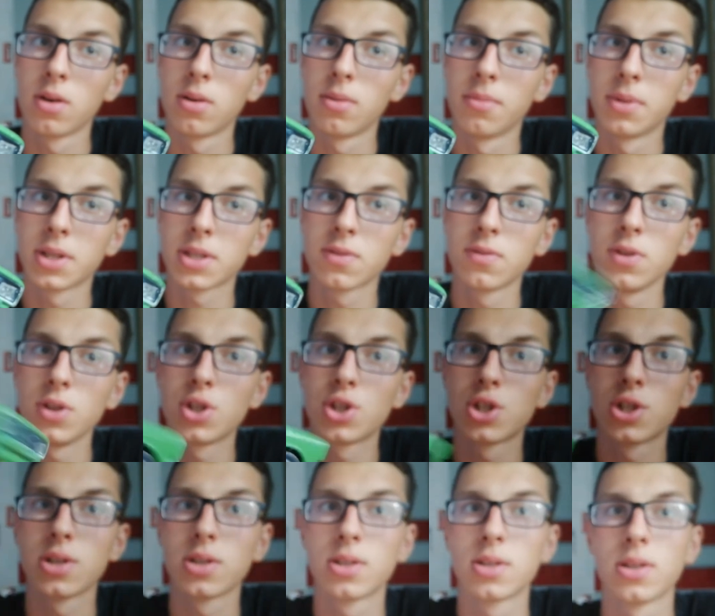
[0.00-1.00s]

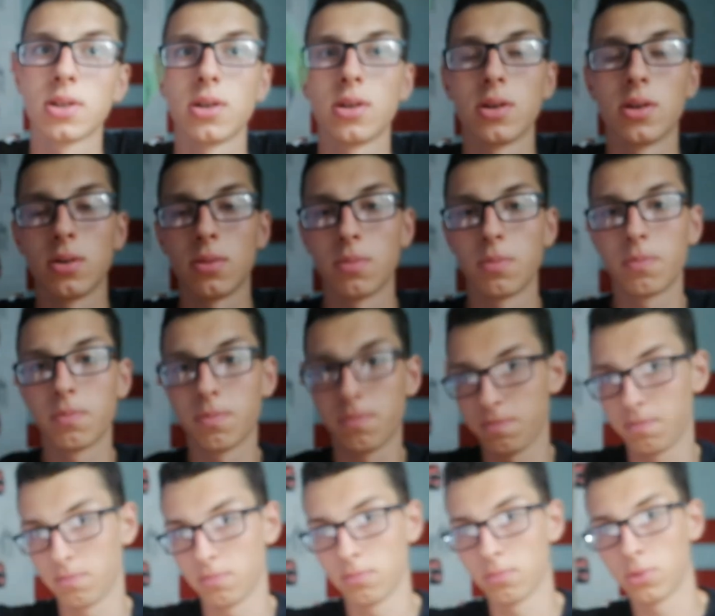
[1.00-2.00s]
Moskvich is the
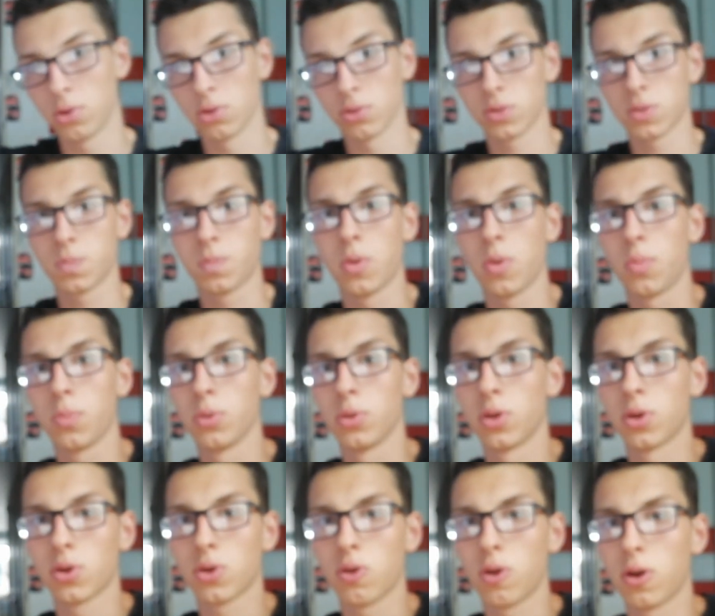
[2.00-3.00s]
most
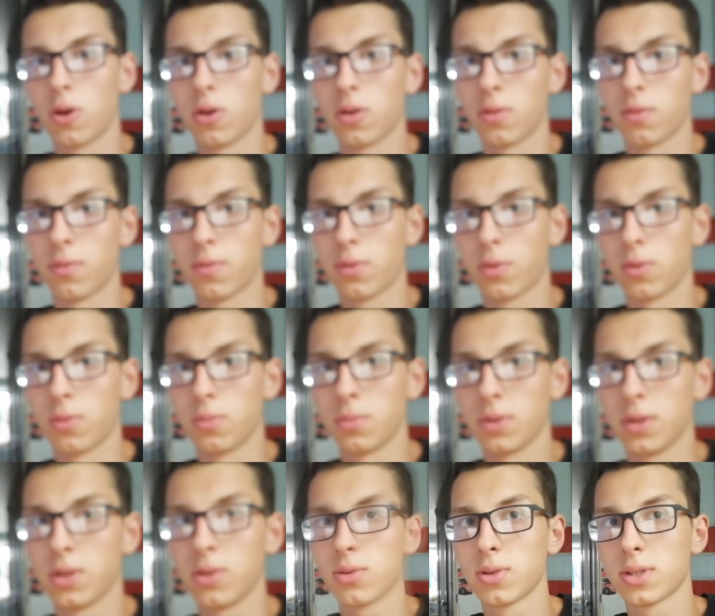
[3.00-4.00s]
popular car from
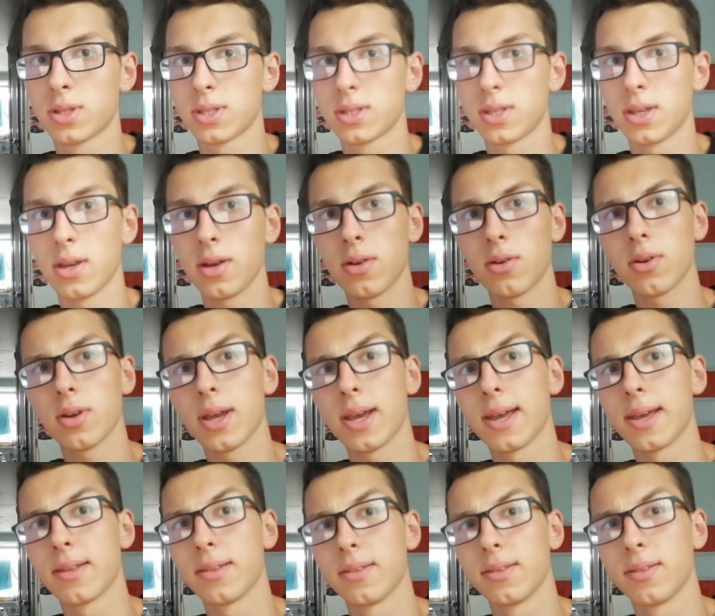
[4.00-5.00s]
USSR
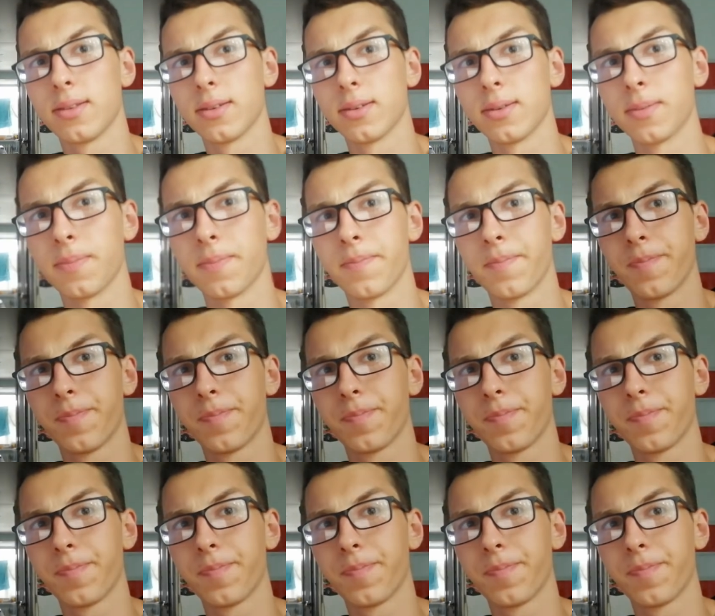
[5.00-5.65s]
and um,